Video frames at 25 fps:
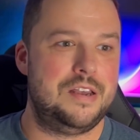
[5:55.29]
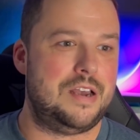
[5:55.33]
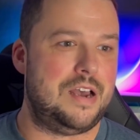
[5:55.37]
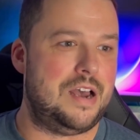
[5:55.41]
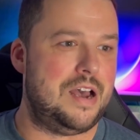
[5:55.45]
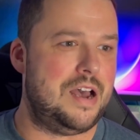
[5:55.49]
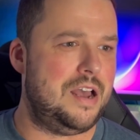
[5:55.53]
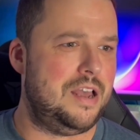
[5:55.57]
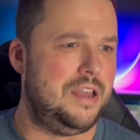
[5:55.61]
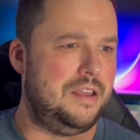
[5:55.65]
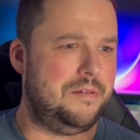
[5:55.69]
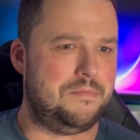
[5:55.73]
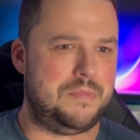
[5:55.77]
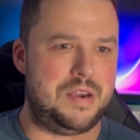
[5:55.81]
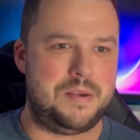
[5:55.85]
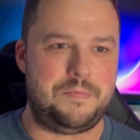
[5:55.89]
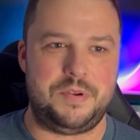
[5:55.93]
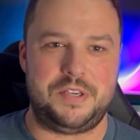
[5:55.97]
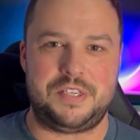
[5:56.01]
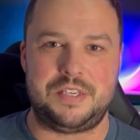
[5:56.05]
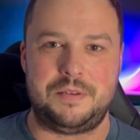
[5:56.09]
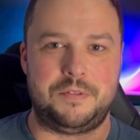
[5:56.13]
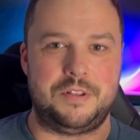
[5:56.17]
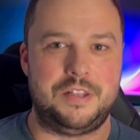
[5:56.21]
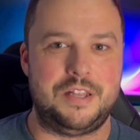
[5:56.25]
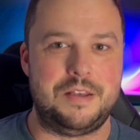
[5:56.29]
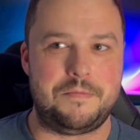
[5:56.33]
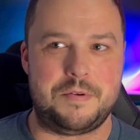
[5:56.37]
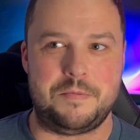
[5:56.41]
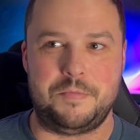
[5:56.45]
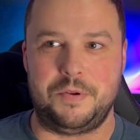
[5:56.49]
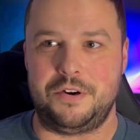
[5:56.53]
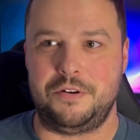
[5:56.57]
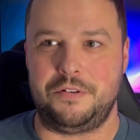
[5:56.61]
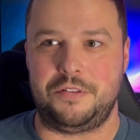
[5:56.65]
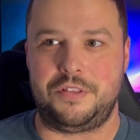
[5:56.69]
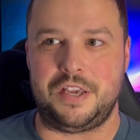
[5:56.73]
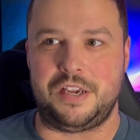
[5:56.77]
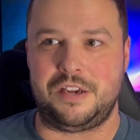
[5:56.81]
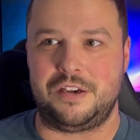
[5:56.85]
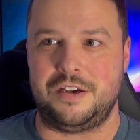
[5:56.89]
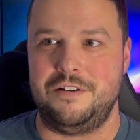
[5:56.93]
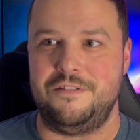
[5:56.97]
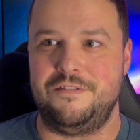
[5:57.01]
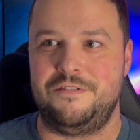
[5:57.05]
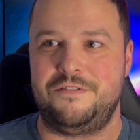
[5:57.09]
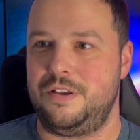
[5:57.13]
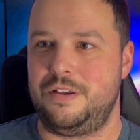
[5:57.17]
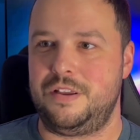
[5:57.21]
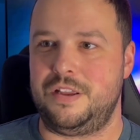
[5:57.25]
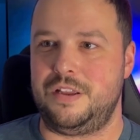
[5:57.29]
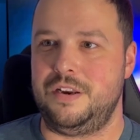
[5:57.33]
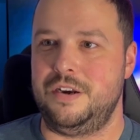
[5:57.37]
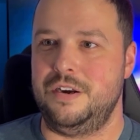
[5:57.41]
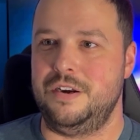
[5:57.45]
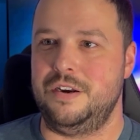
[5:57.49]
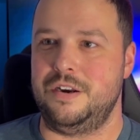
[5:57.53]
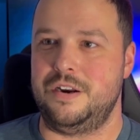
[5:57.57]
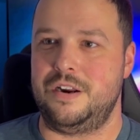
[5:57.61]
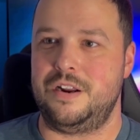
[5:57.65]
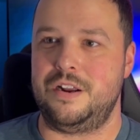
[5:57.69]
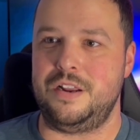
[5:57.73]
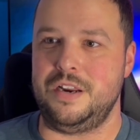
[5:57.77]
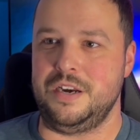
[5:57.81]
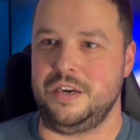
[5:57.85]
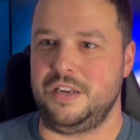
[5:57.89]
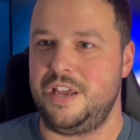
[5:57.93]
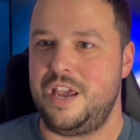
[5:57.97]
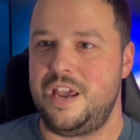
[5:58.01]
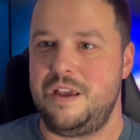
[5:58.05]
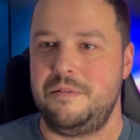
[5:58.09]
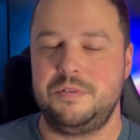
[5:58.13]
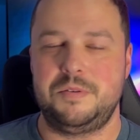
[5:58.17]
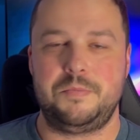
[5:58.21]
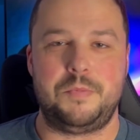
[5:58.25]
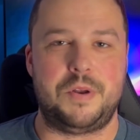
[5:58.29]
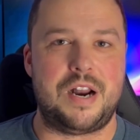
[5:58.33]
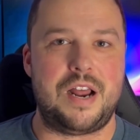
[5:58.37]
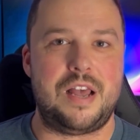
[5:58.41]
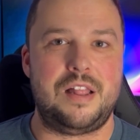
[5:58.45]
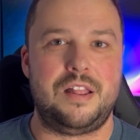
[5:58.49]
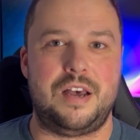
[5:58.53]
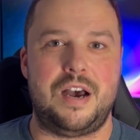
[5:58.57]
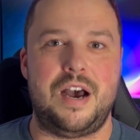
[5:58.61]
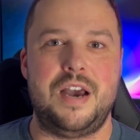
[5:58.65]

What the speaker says: It might be something that people don't think of in games, but I